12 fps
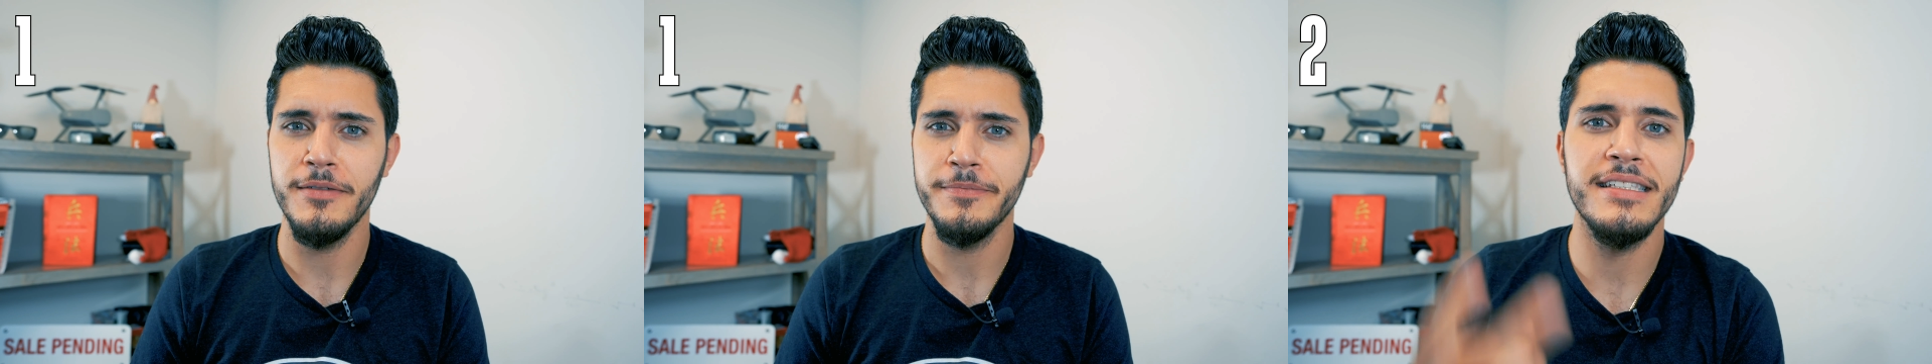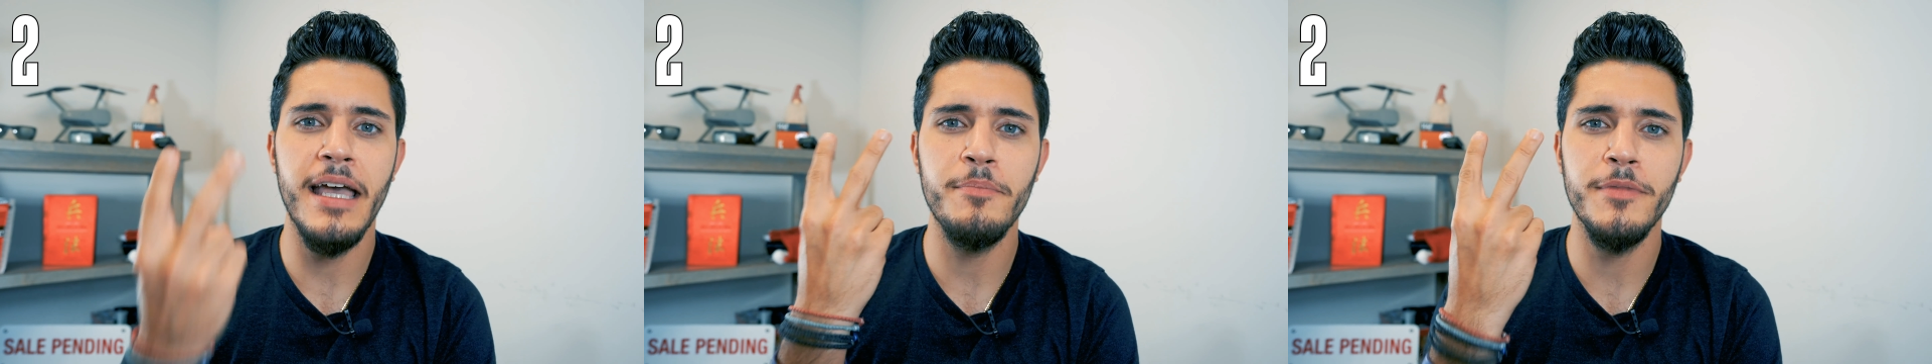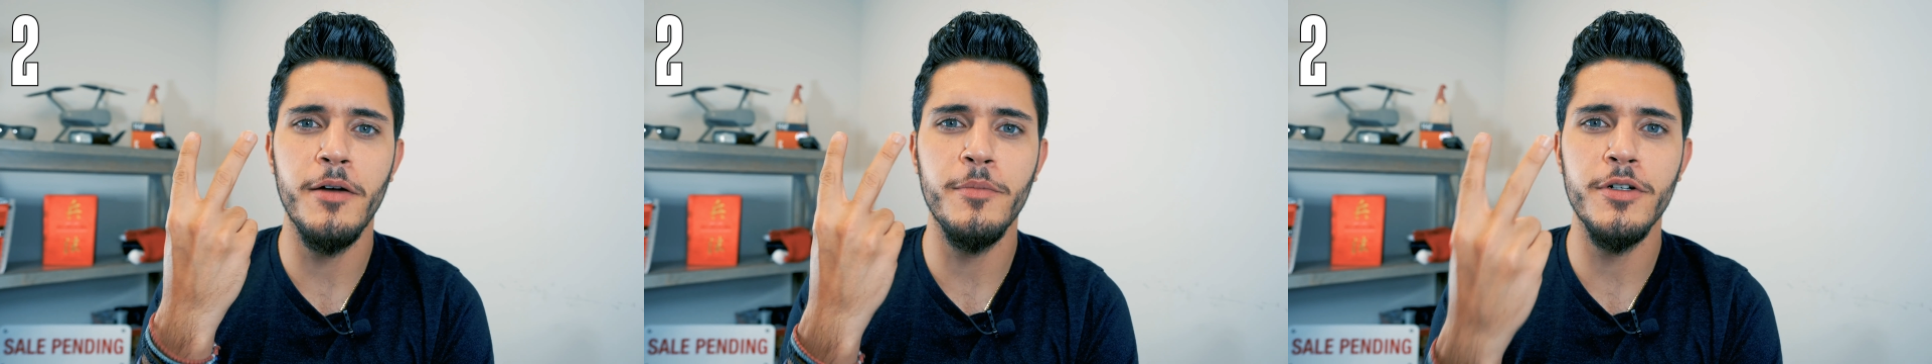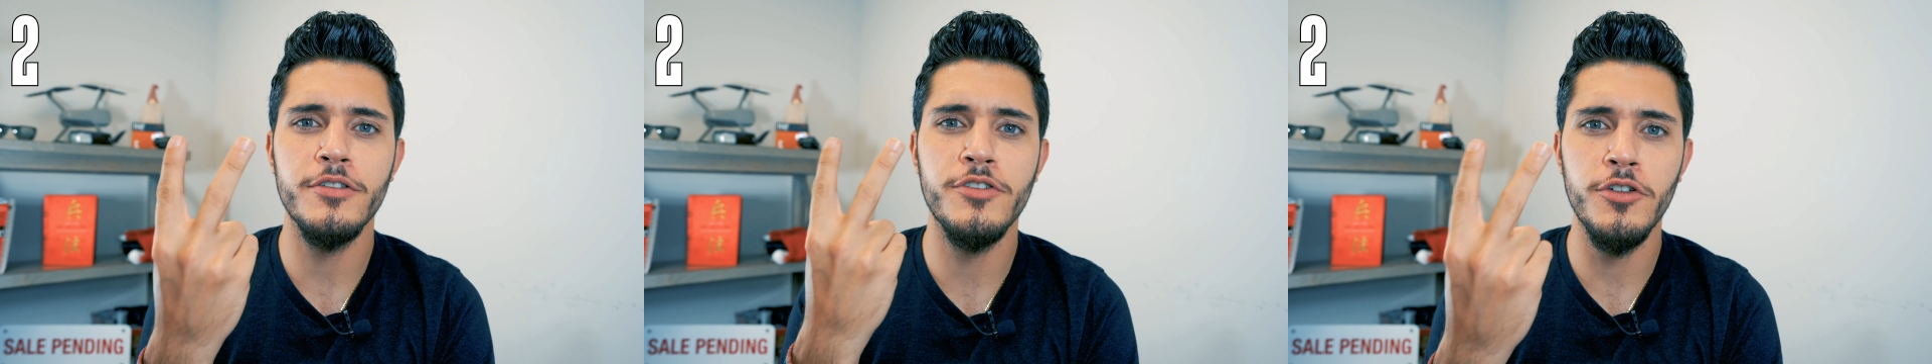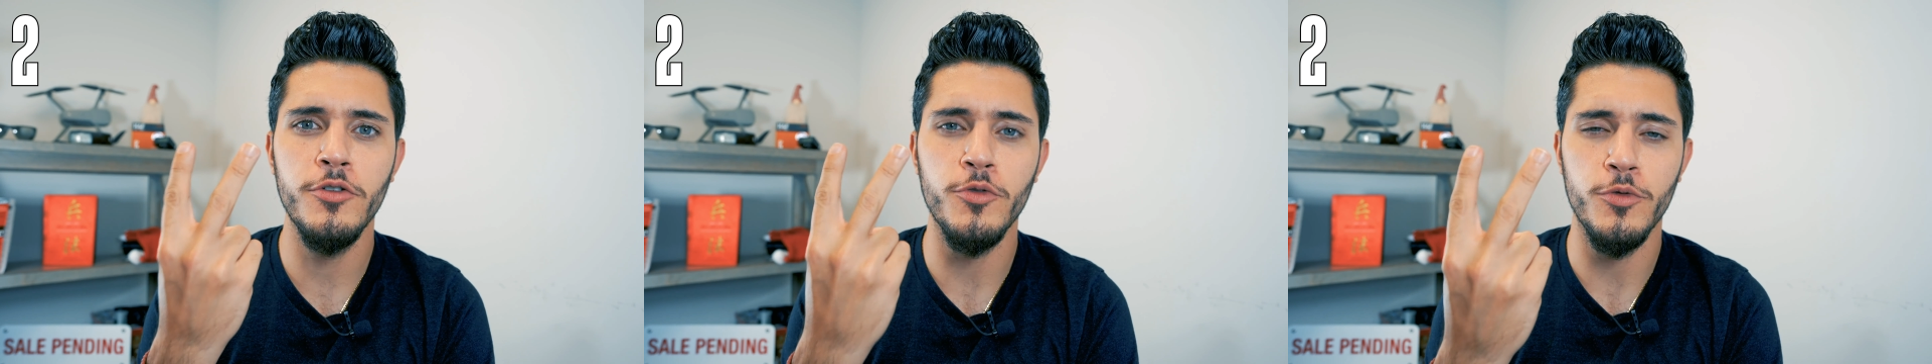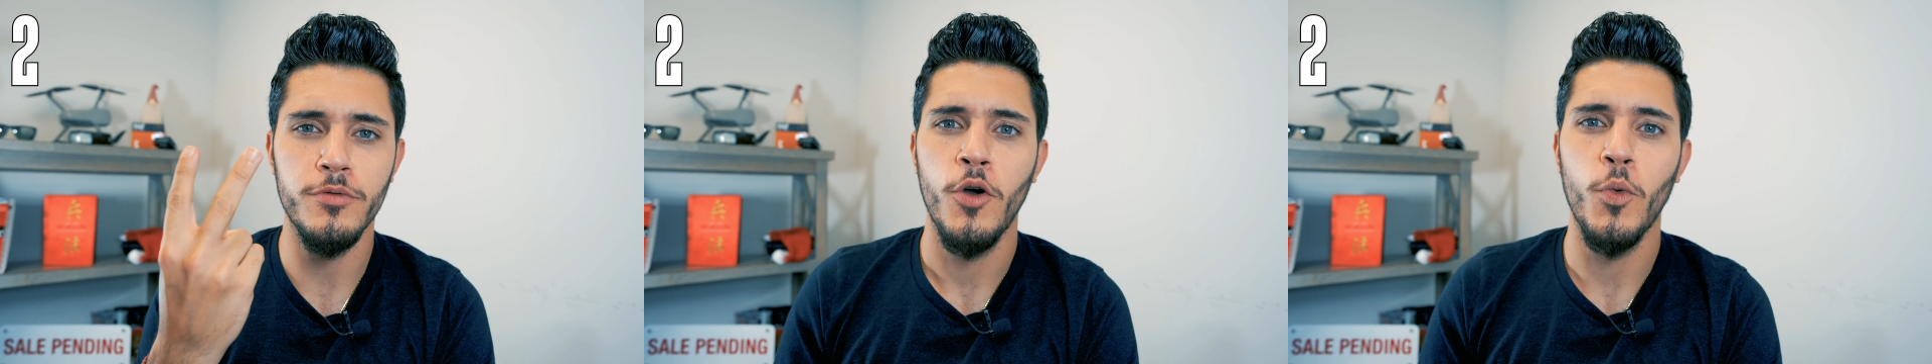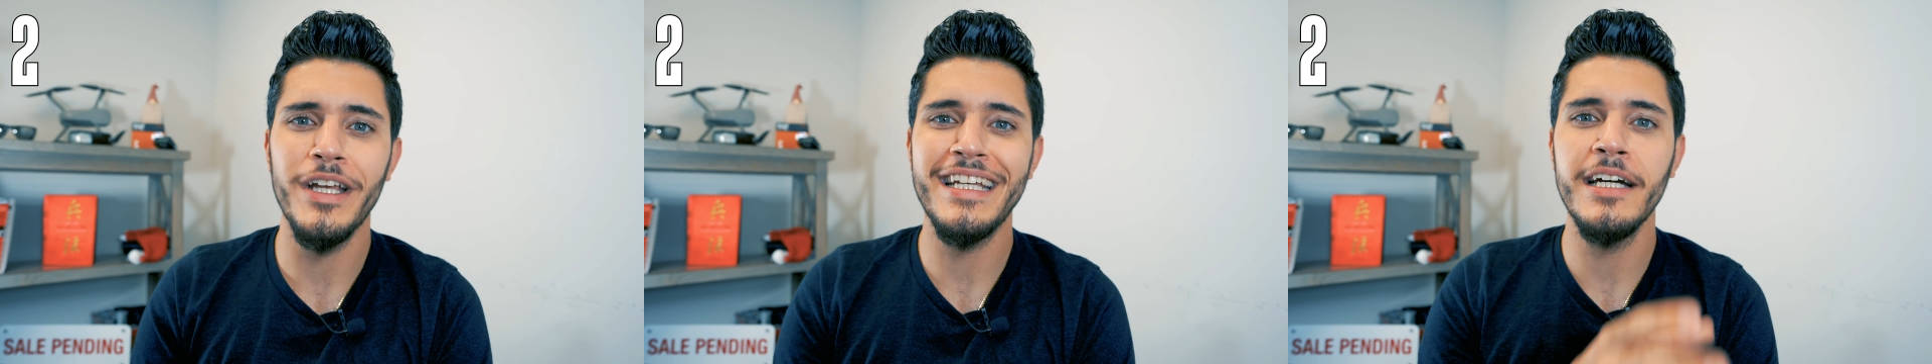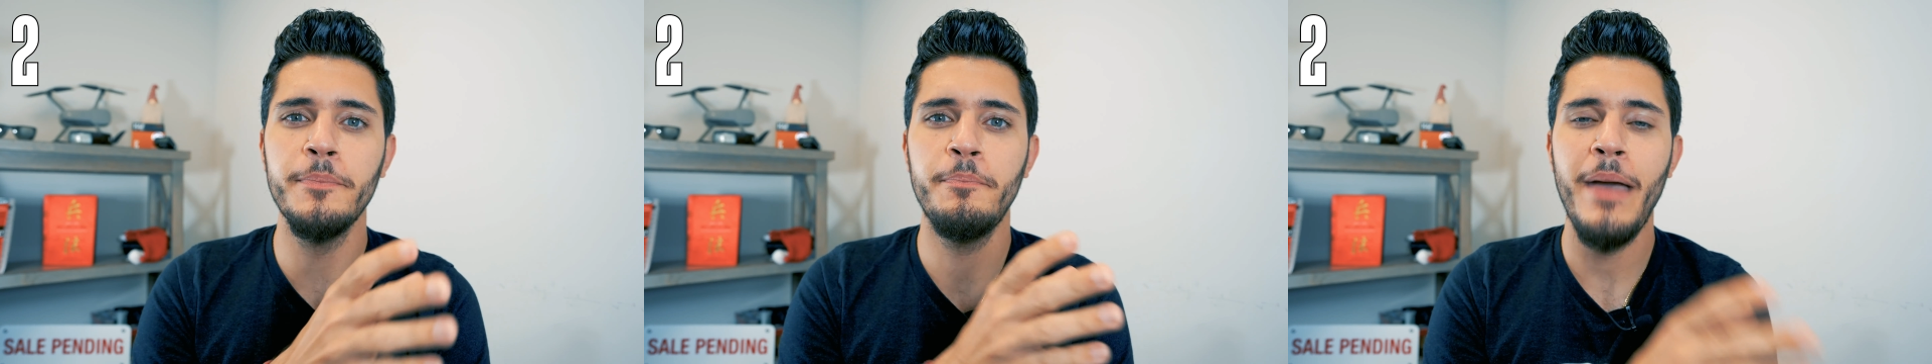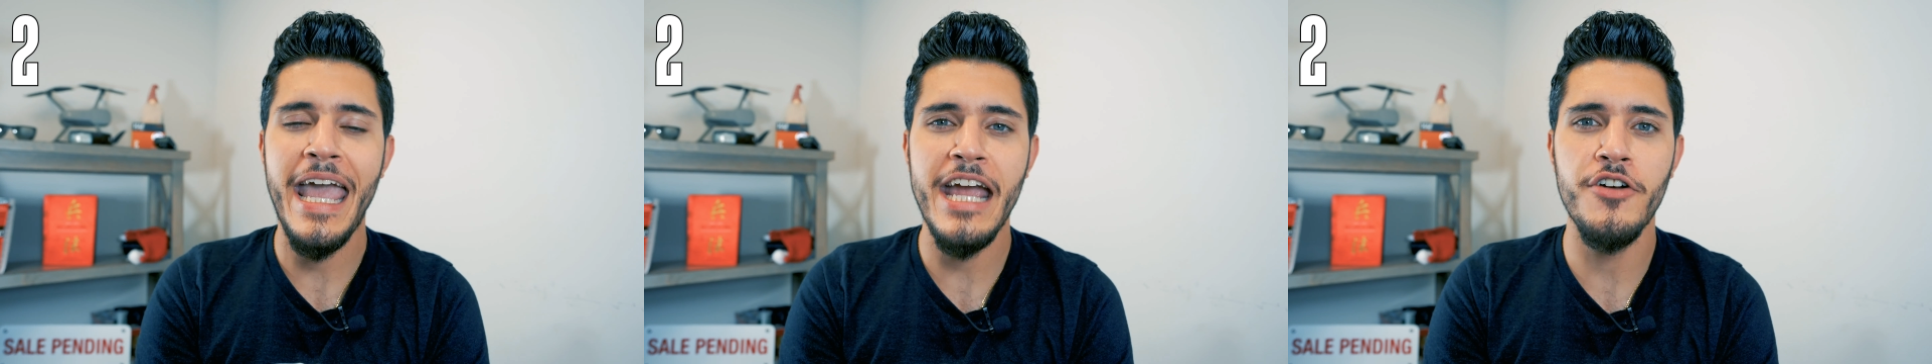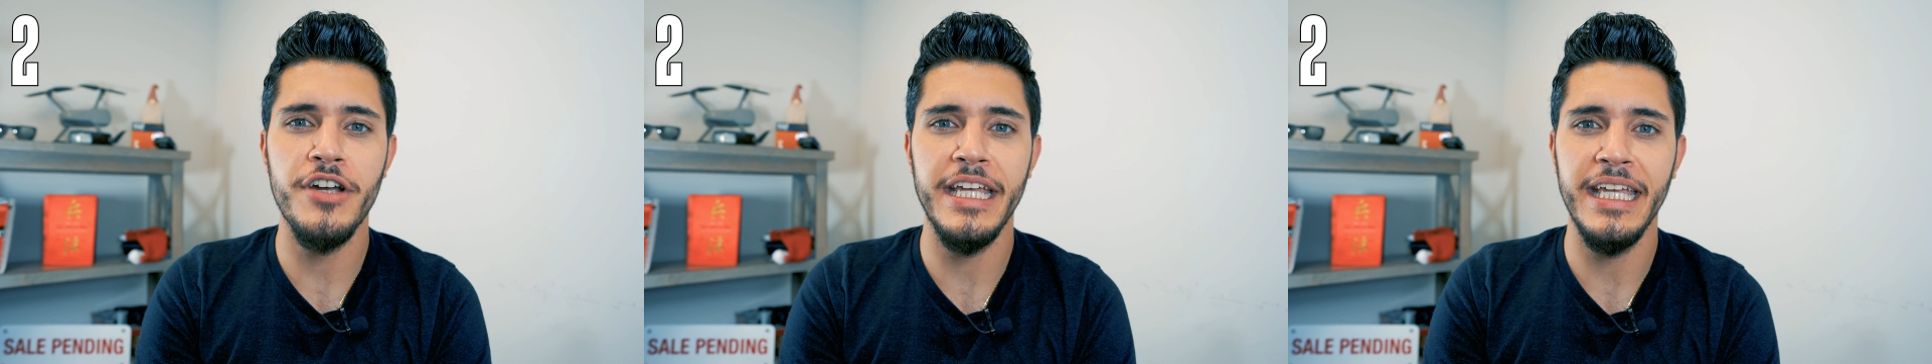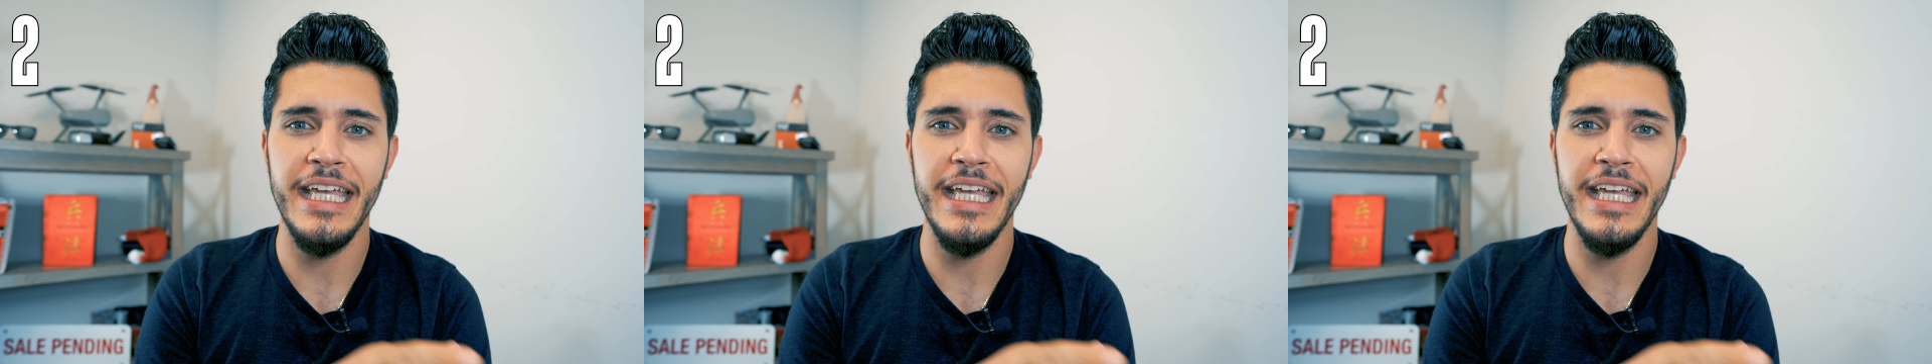Step number 2, when comparing